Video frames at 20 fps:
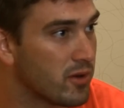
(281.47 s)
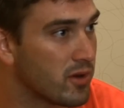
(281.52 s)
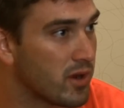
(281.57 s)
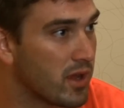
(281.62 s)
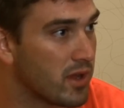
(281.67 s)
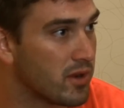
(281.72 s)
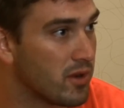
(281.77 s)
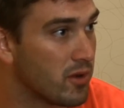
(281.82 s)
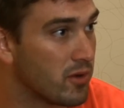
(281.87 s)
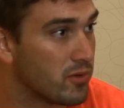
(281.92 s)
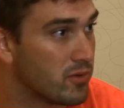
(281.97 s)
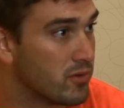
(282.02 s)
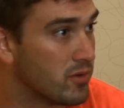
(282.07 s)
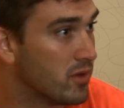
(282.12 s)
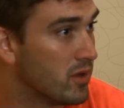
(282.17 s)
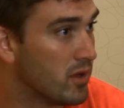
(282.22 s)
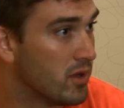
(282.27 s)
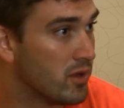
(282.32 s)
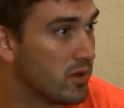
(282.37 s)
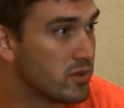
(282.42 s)
And I know
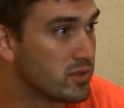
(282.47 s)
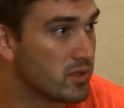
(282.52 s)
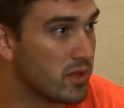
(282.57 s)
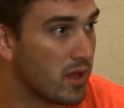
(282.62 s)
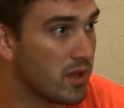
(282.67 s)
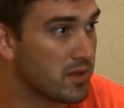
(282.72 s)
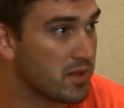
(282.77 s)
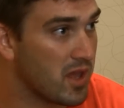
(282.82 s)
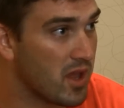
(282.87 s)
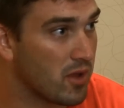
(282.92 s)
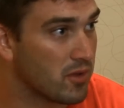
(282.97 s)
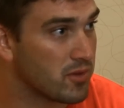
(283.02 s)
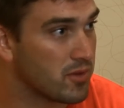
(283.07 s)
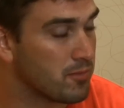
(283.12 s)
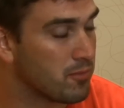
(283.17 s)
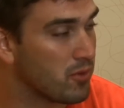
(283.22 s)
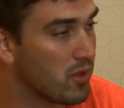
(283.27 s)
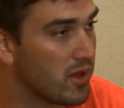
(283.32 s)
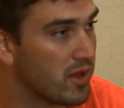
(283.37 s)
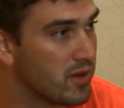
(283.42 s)
there's a lot of
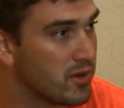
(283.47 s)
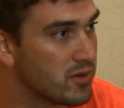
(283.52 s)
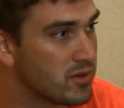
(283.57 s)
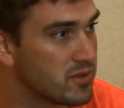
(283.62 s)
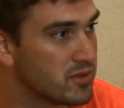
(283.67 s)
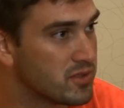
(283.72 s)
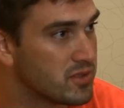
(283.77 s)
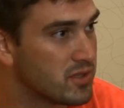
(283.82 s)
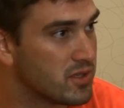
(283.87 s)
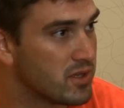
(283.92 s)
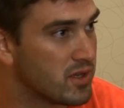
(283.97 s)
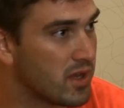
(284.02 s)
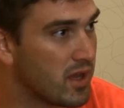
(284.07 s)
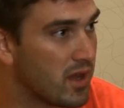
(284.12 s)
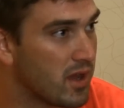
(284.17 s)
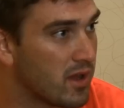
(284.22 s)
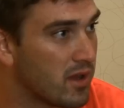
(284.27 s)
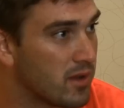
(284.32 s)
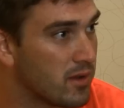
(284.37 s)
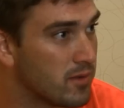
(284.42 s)
talented players,
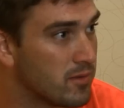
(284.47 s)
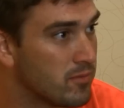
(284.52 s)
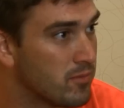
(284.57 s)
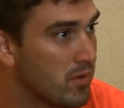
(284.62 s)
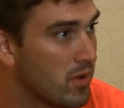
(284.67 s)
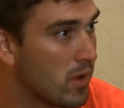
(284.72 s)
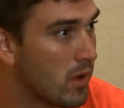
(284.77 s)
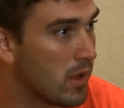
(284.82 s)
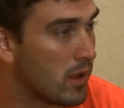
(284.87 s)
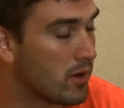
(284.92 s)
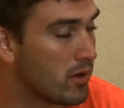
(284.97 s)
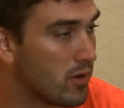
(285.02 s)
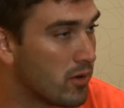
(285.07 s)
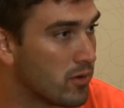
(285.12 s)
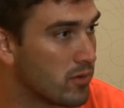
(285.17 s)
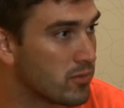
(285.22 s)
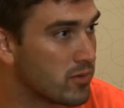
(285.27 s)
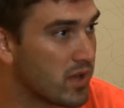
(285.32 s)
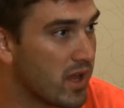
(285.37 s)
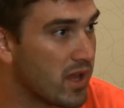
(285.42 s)

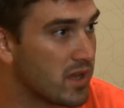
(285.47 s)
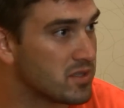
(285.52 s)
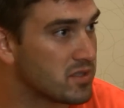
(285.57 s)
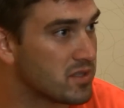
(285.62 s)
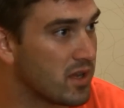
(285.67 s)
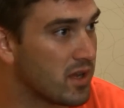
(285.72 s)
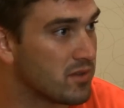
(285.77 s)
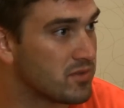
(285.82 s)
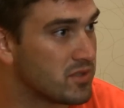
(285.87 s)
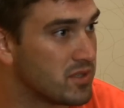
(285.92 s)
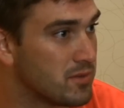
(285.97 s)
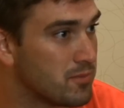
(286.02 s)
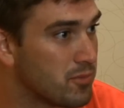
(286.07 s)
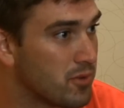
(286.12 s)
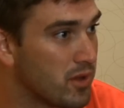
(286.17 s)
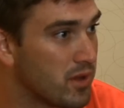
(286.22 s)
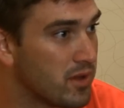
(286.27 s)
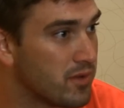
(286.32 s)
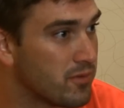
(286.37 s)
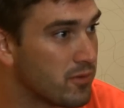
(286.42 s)
guys that I've seen
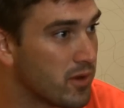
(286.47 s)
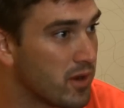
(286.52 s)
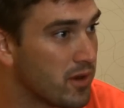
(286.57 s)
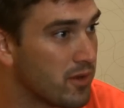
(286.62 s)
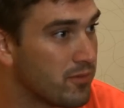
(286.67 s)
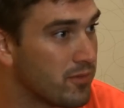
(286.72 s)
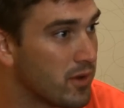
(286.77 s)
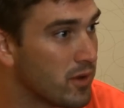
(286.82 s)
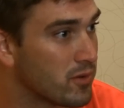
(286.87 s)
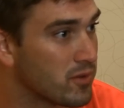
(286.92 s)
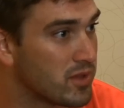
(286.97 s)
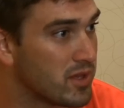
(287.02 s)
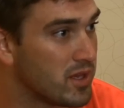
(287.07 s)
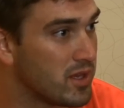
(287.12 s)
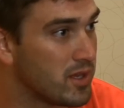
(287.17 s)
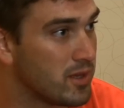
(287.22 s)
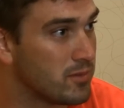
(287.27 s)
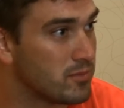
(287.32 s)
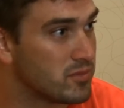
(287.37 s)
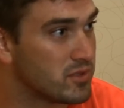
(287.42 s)
play for NFL
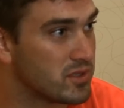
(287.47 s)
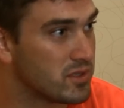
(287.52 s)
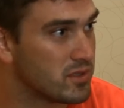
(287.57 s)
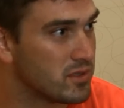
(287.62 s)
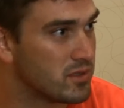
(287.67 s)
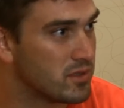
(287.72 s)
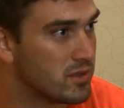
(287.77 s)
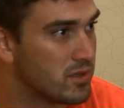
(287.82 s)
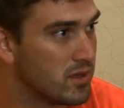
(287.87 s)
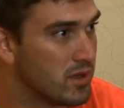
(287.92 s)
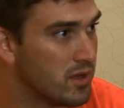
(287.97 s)
teams, and